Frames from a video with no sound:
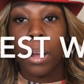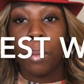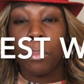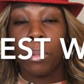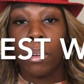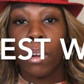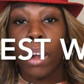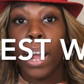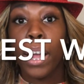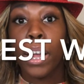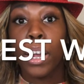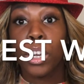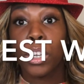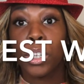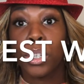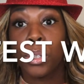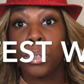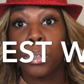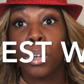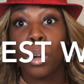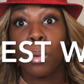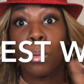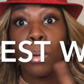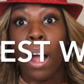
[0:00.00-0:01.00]
prior
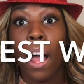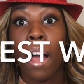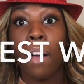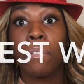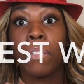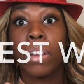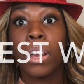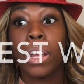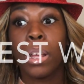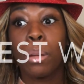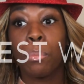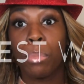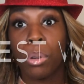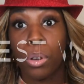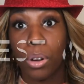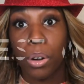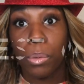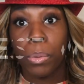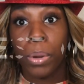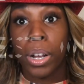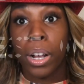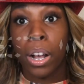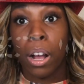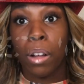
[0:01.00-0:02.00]
to arriving in Puerto
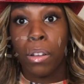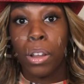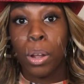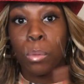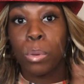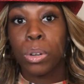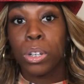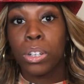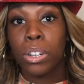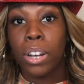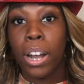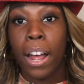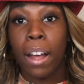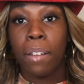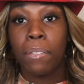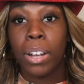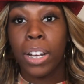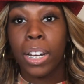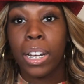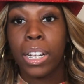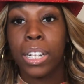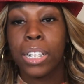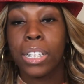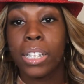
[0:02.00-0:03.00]
Rico. They want you to have
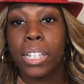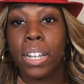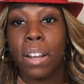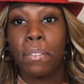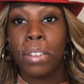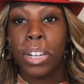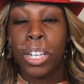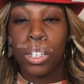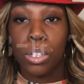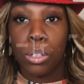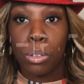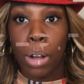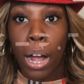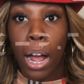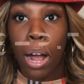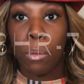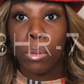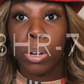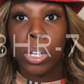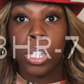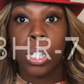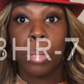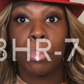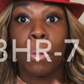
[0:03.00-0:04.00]
that done 72
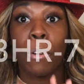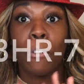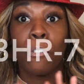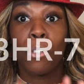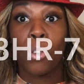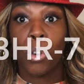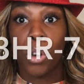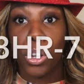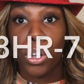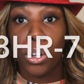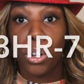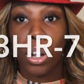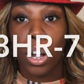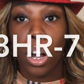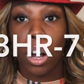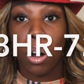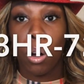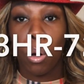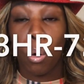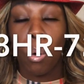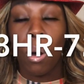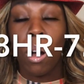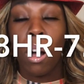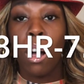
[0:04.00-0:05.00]
hours before you
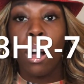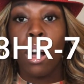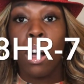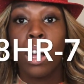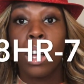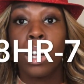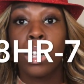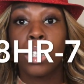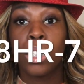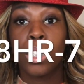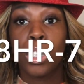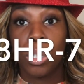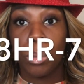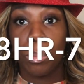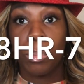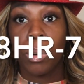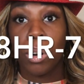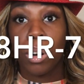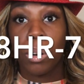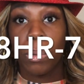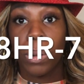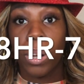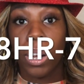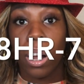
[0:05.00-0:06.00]
go to
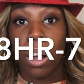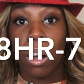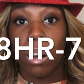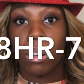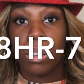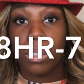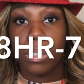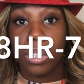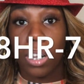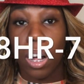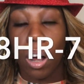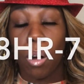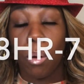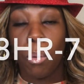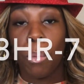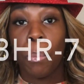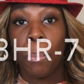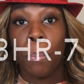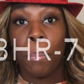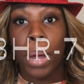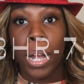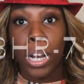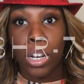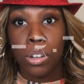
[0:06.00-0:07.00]
Puerto Rico. So
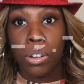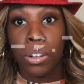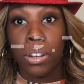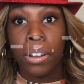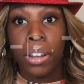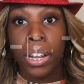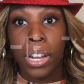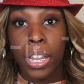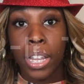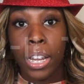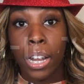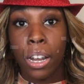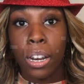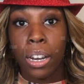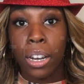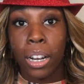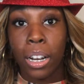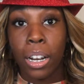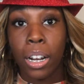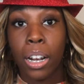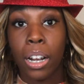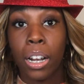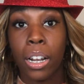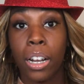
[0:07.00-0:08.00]
make sure you get that
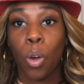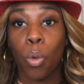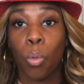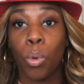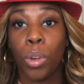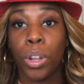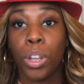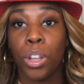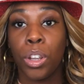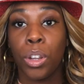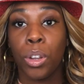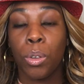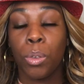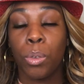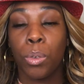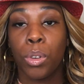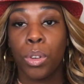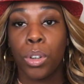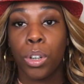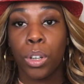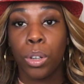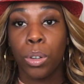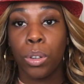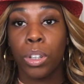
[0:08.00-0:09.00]
done. When you
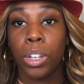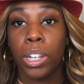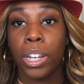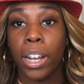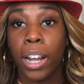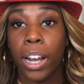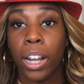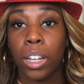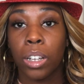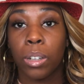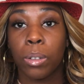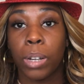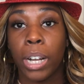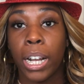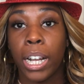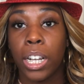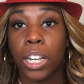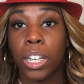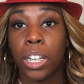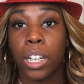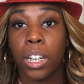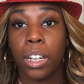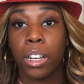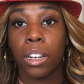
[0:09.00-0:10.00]
do the
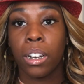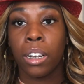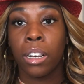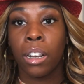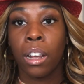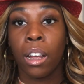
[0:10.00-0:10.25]
declaration,